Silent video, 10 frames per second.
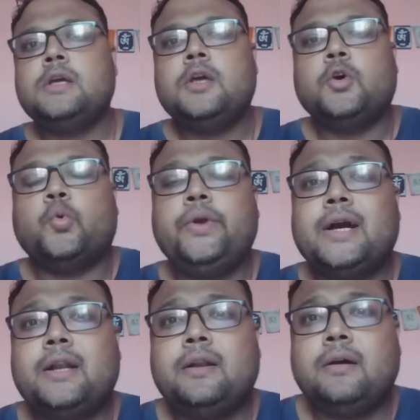We
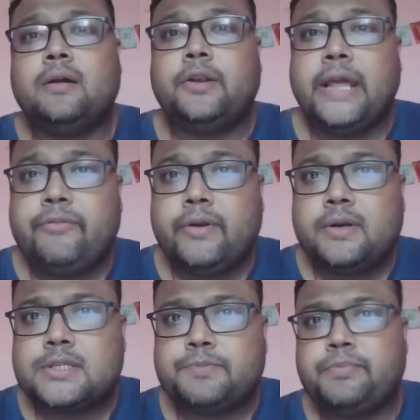are day
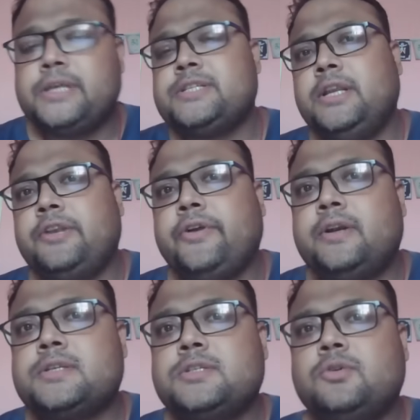traders, especially
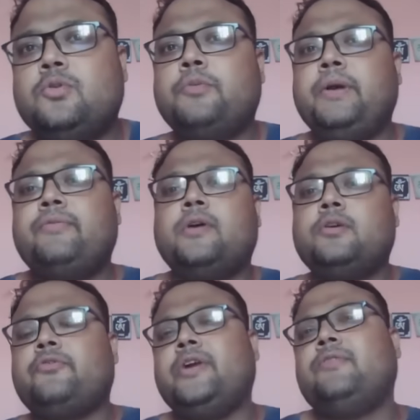traders who prefer
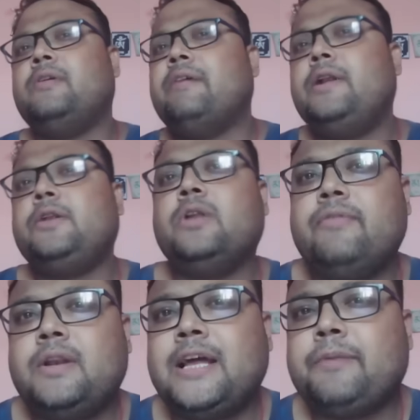to trade from level to
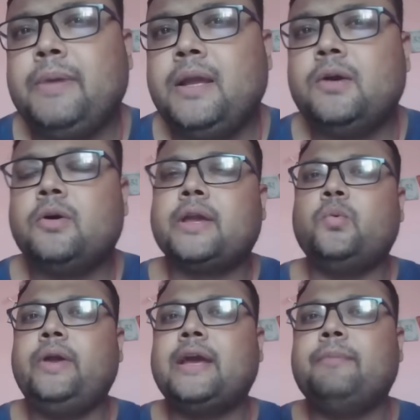level like me, okay,
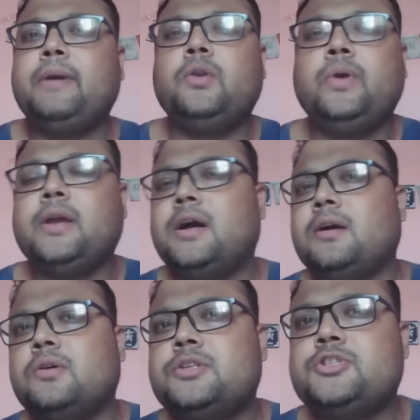we have been doing a
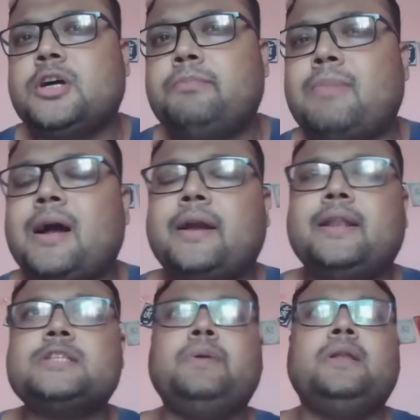good job, market
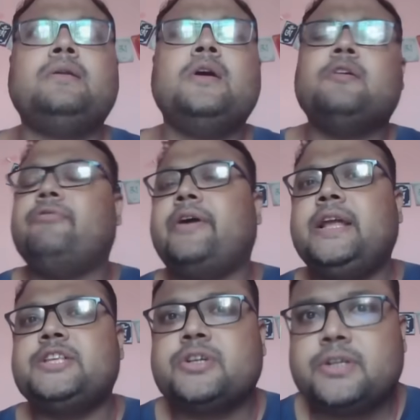has been
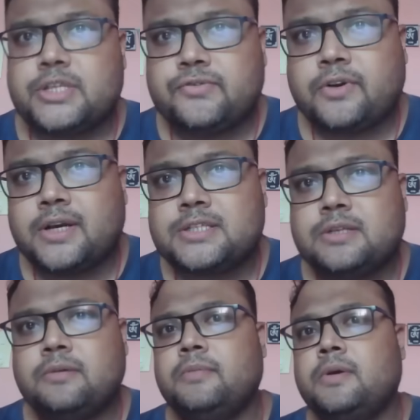very generous for us.
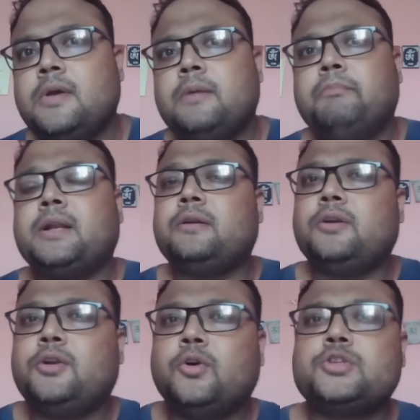
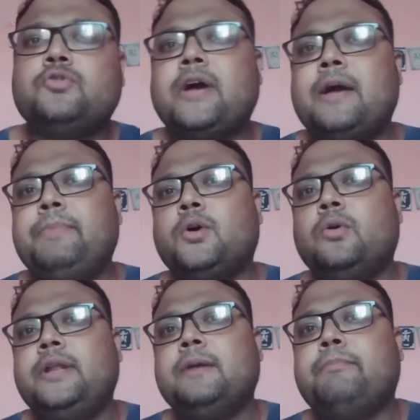But those who have been
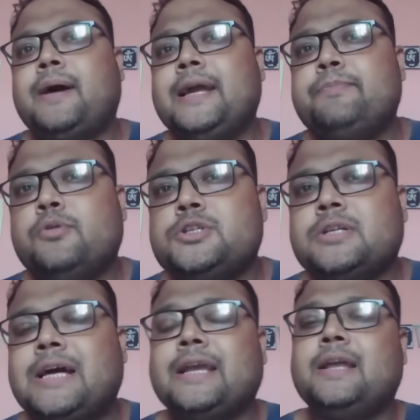holding buy
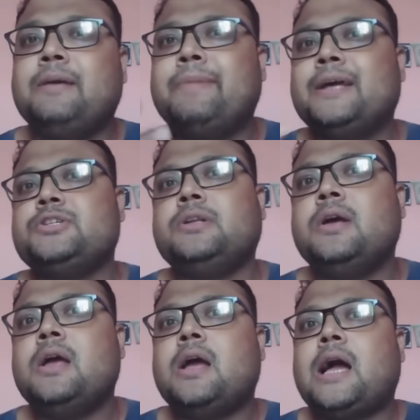position, I can imagine
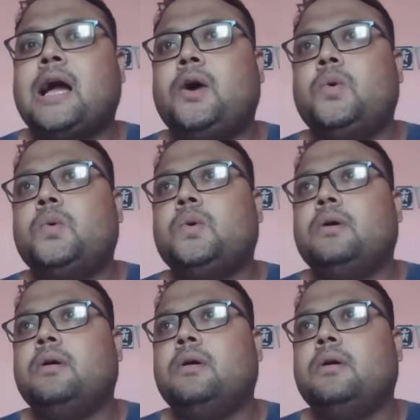how